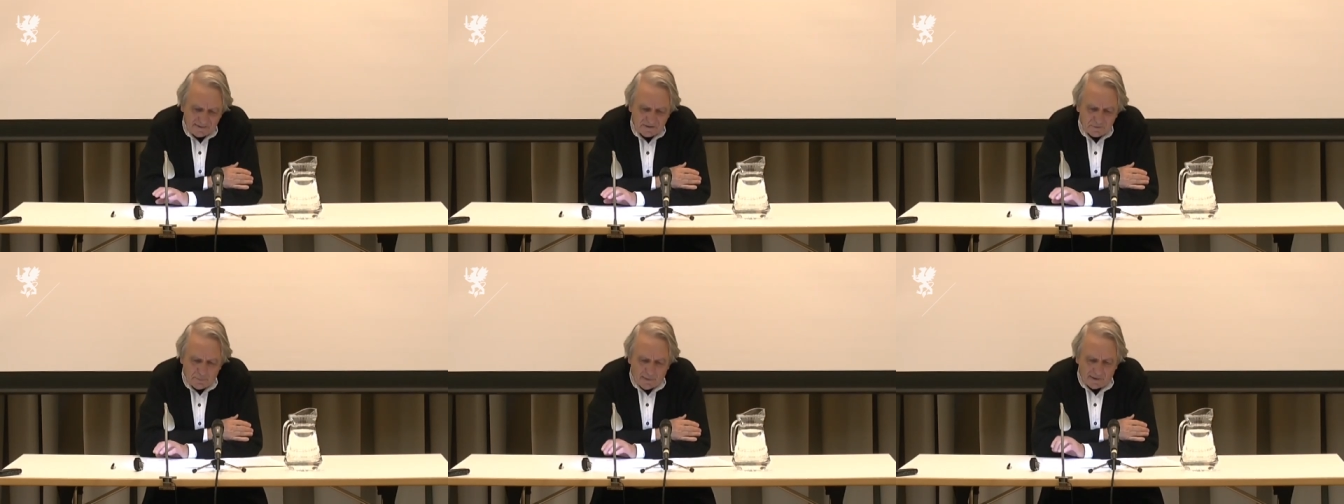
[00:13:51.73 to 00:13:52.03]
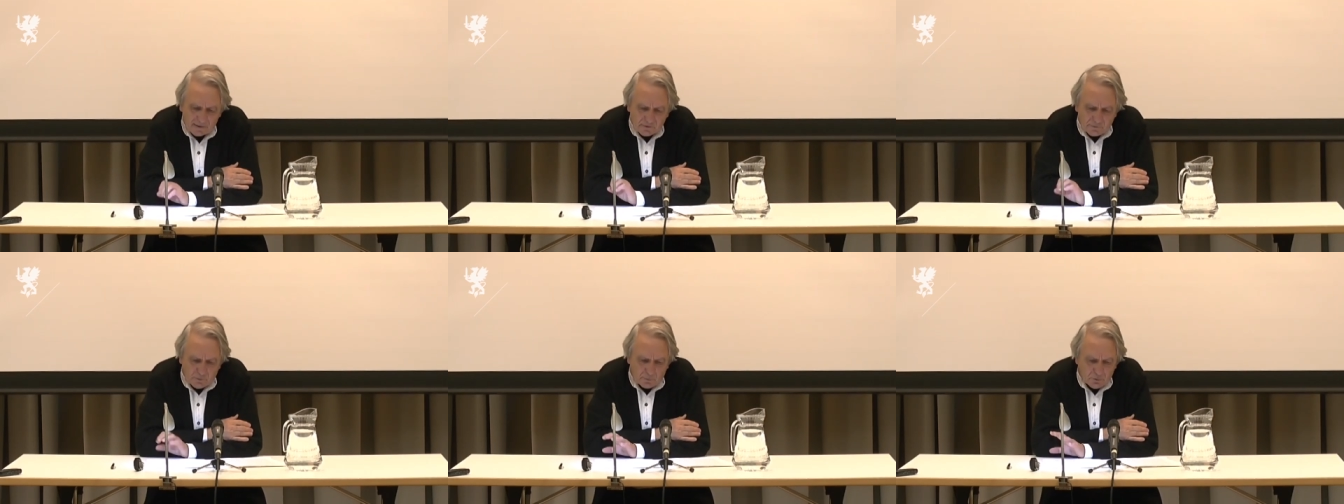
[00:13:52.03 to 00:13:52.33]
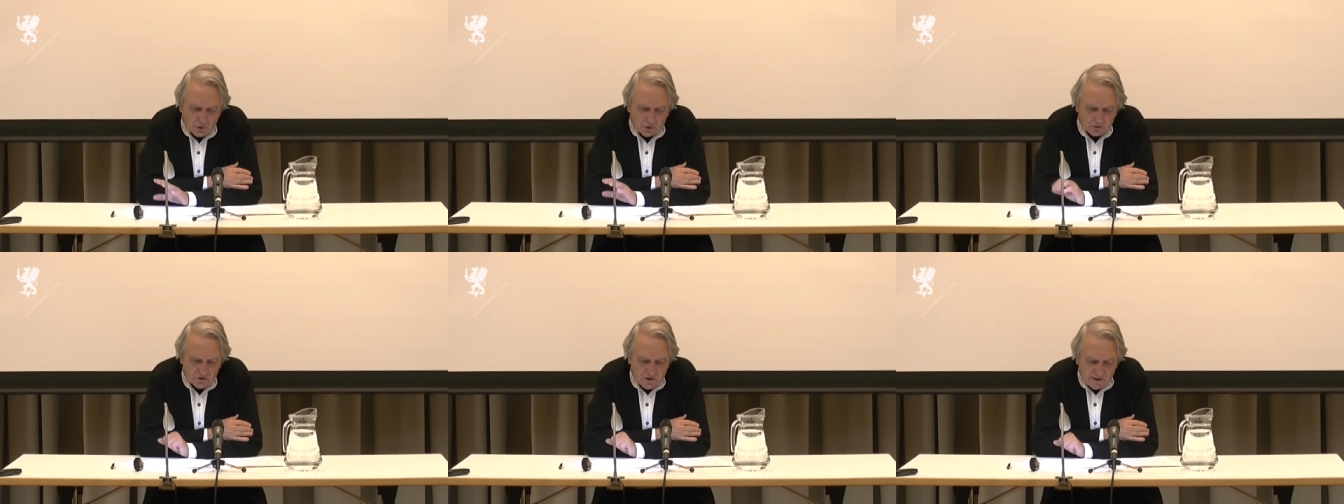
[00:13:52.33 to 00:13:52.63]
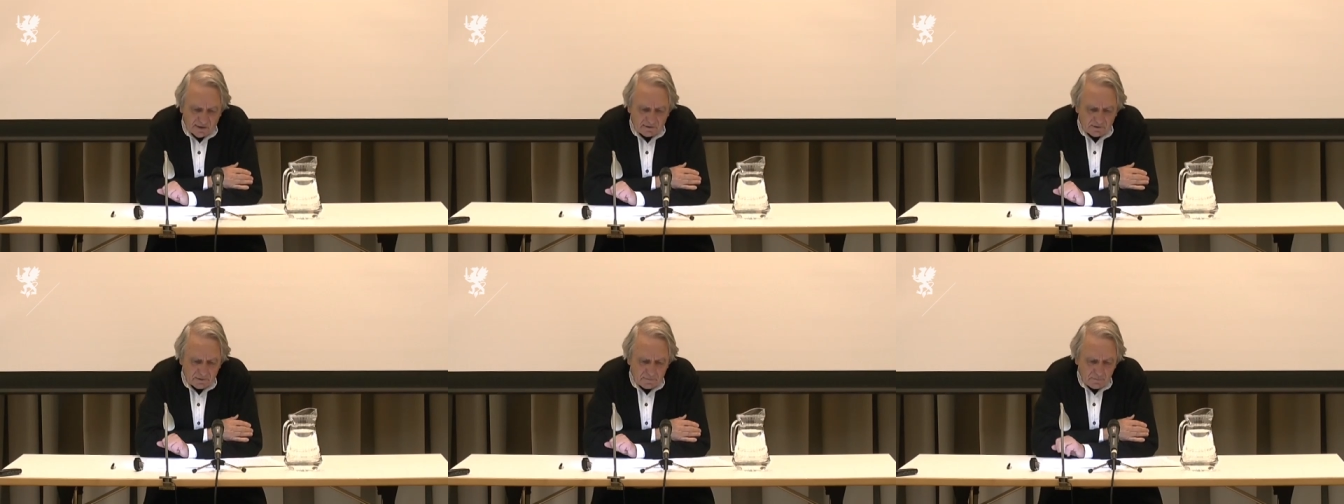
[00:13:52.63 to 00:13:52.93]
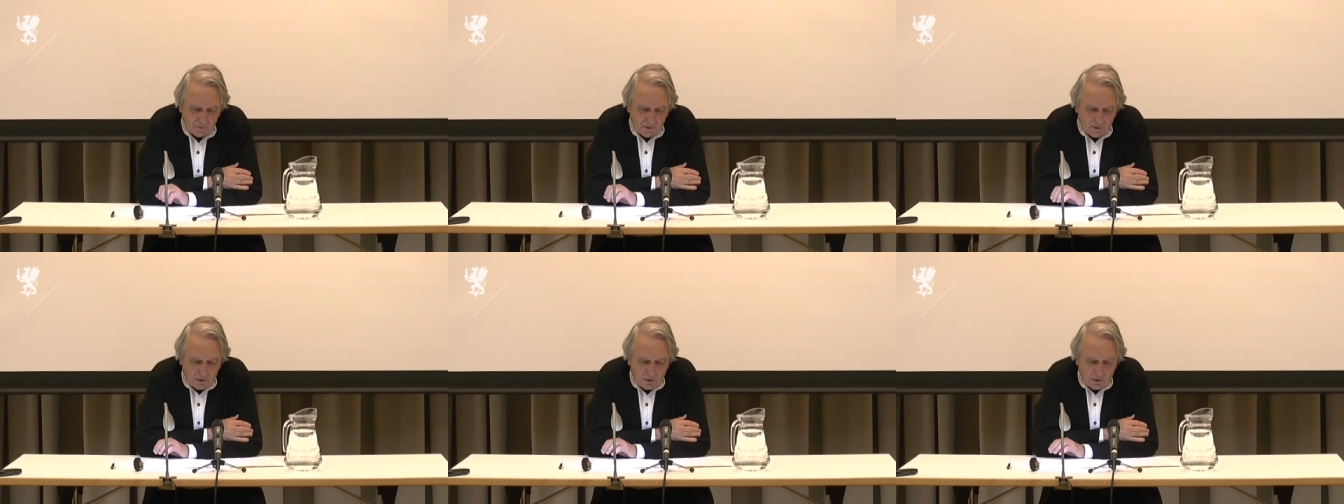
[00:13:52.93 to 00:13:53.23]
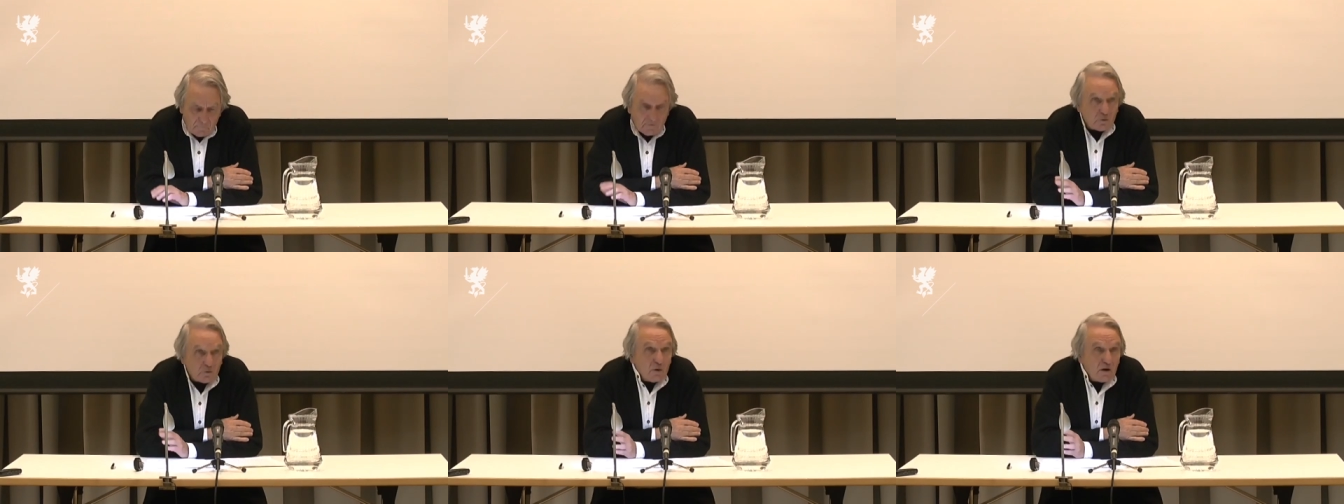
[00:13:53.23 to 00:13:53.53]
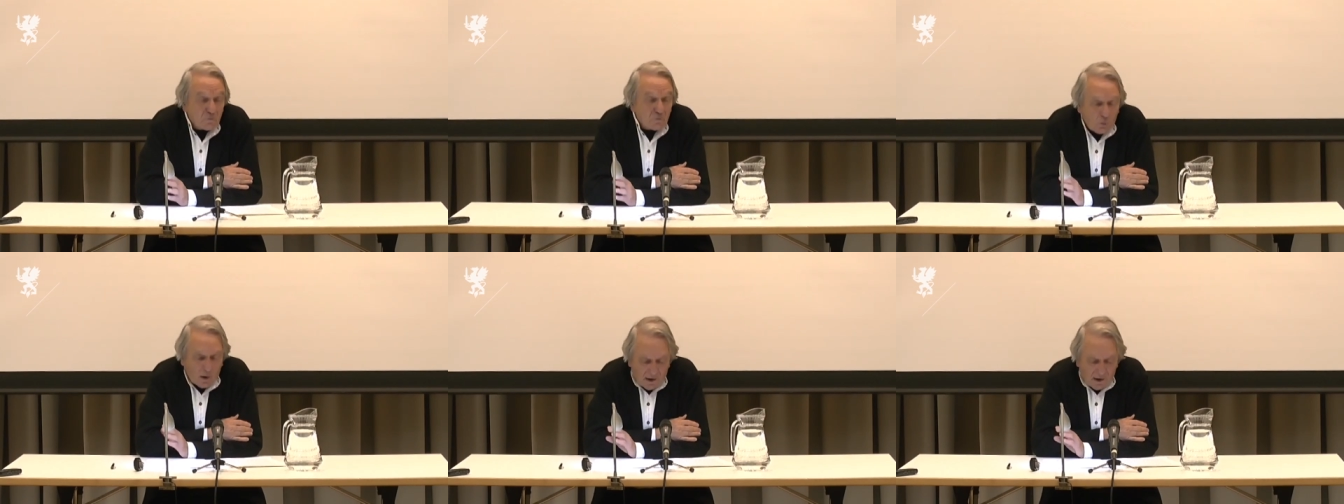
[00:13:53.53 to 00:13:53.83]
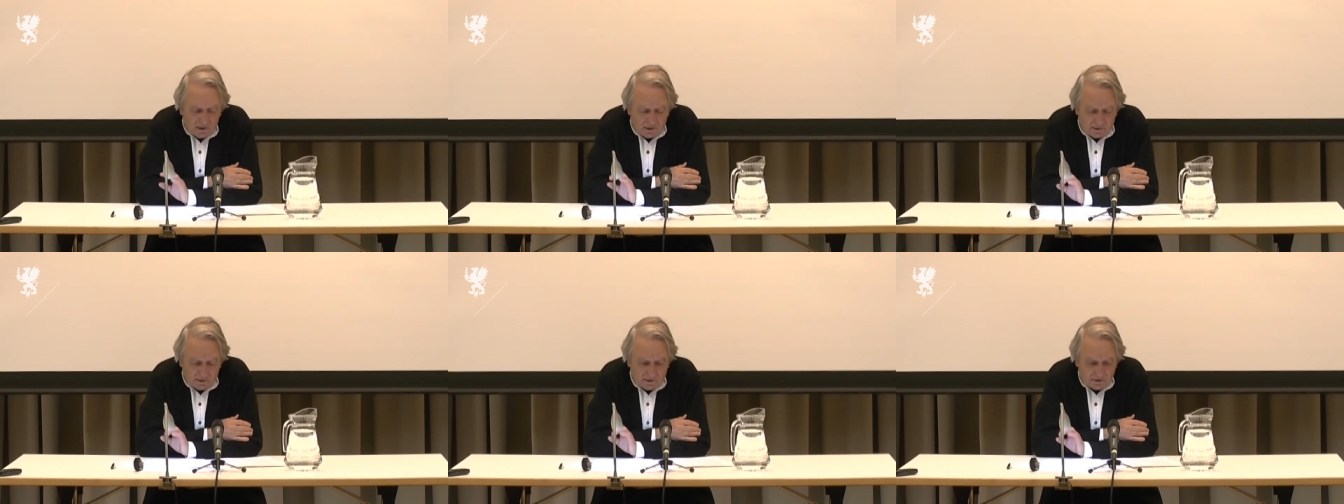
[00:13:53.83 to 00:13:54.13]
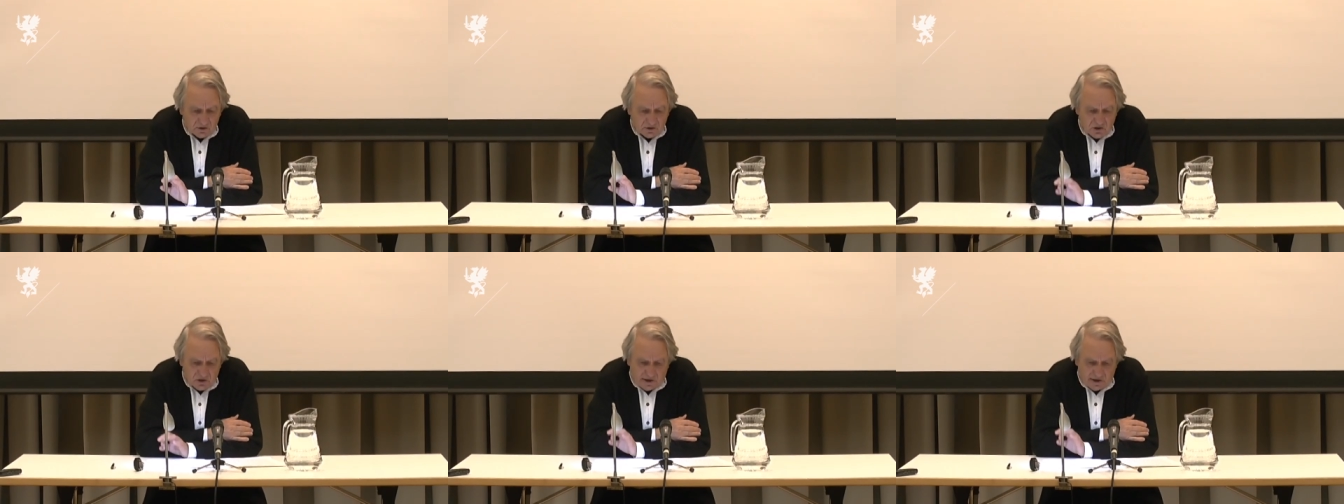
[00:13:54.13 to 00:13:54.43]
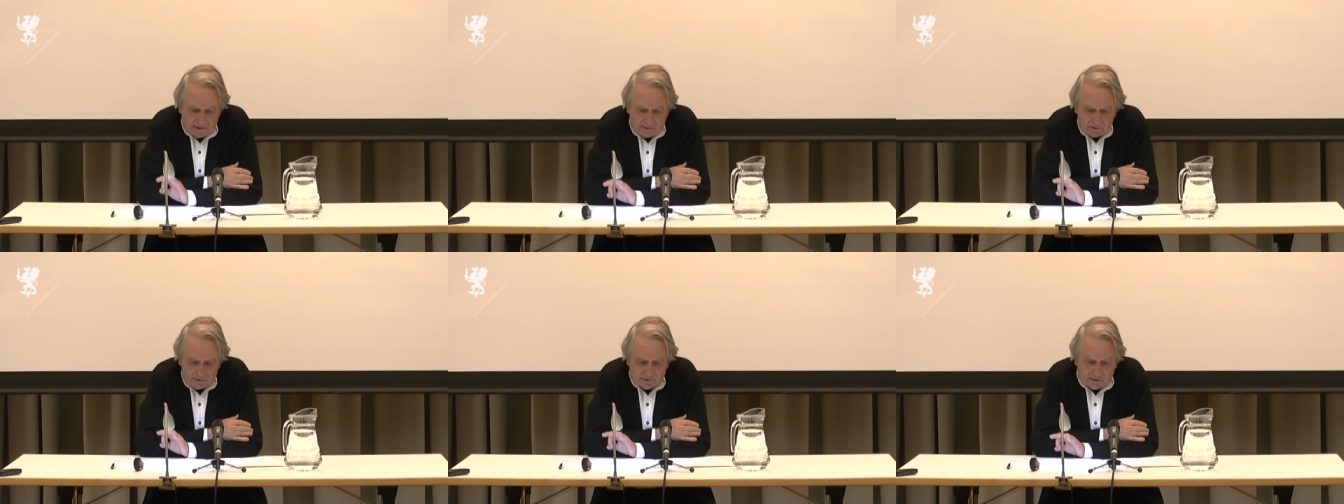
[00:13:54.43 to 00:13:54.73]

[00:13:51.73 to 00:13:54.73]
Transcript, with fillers: is part of a project but was widely shared